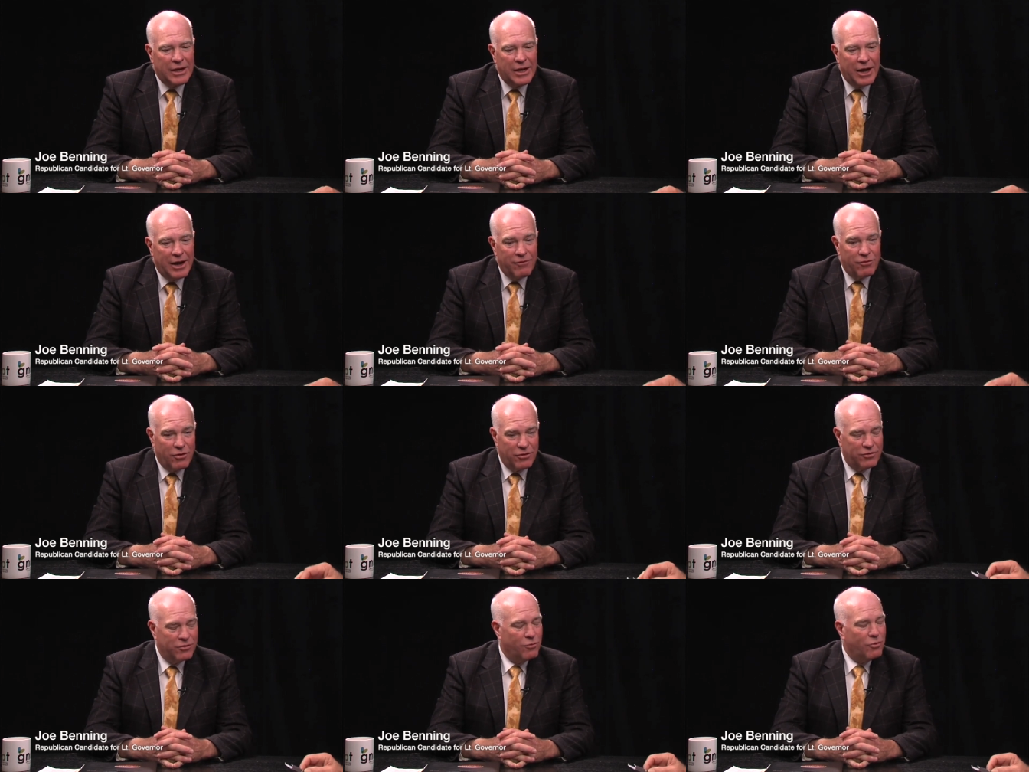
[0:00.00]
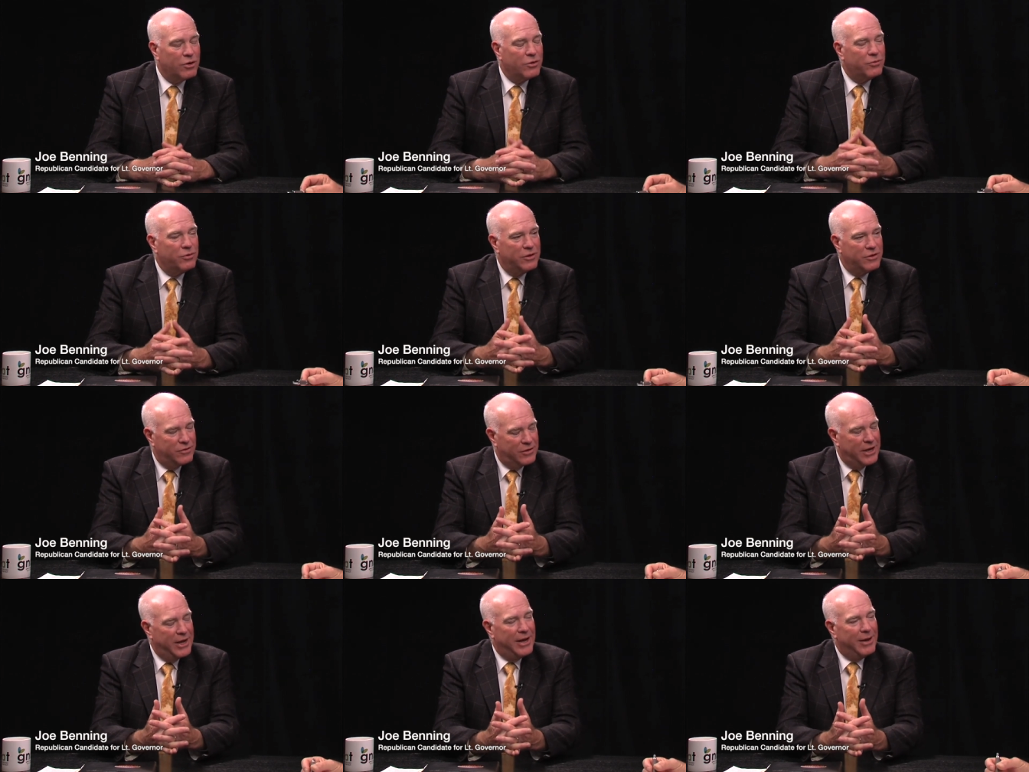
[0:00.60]
I've also worked with
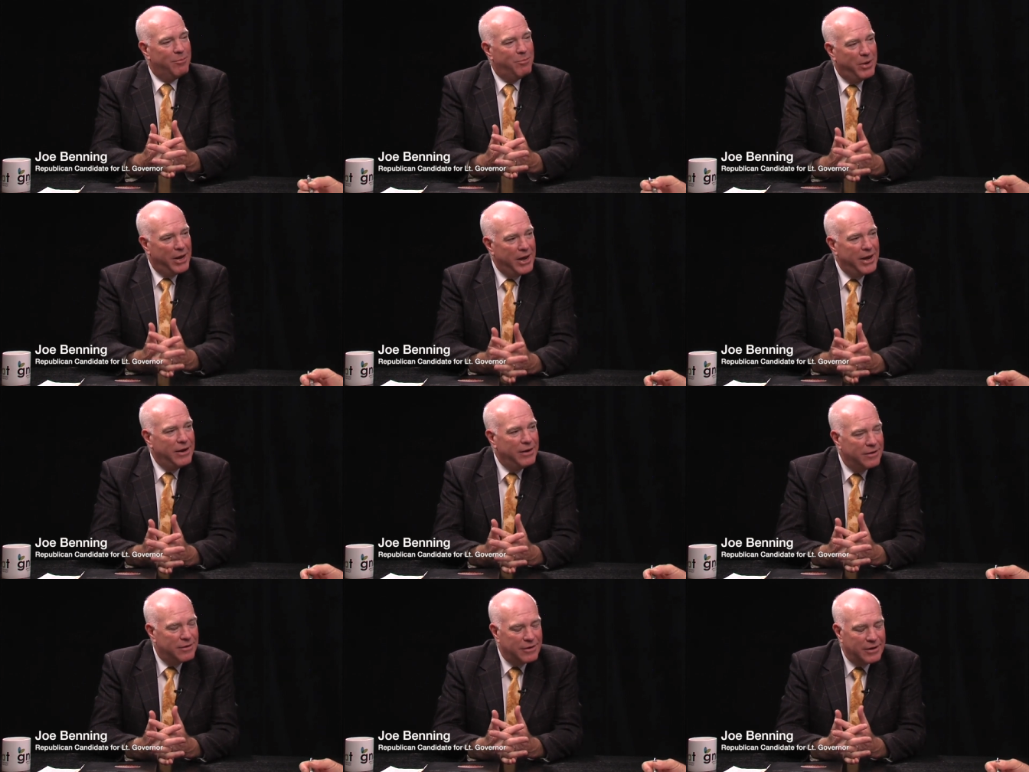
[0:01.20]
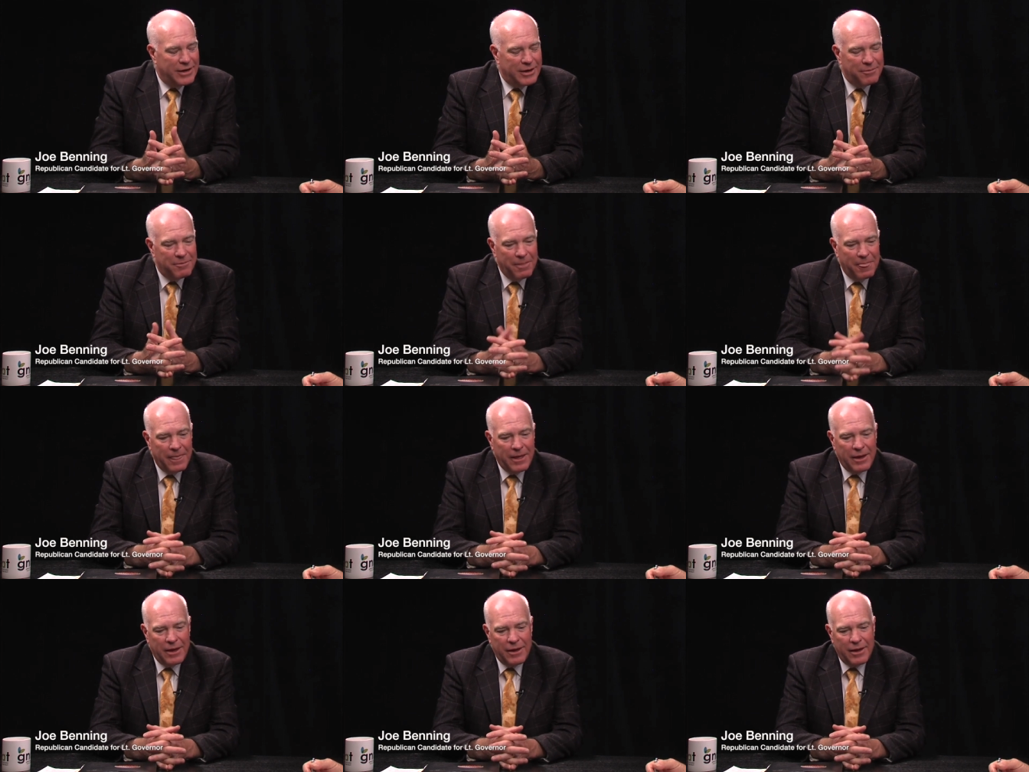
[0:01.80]
his campaign team,
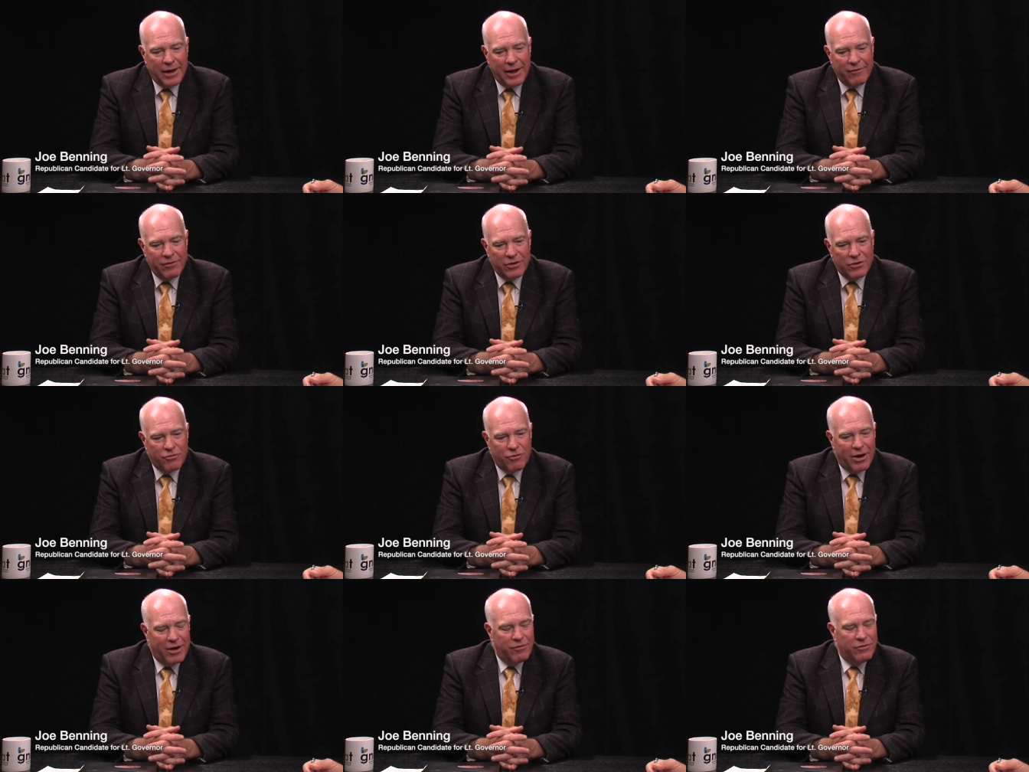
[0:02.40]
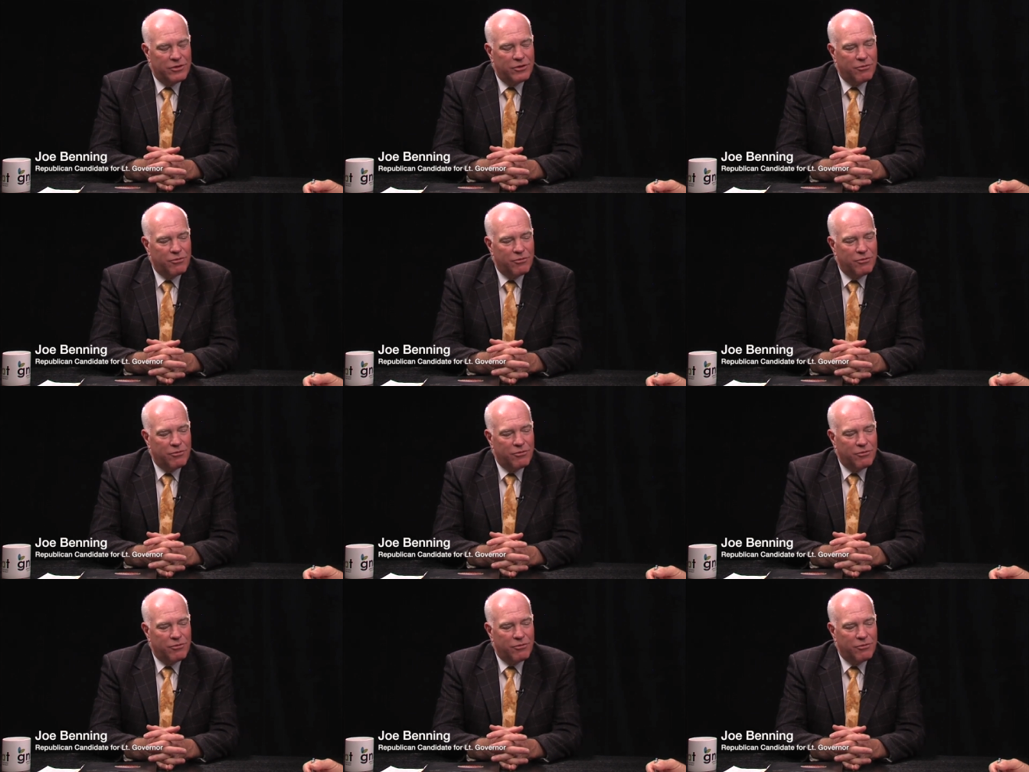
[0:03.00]
having traveled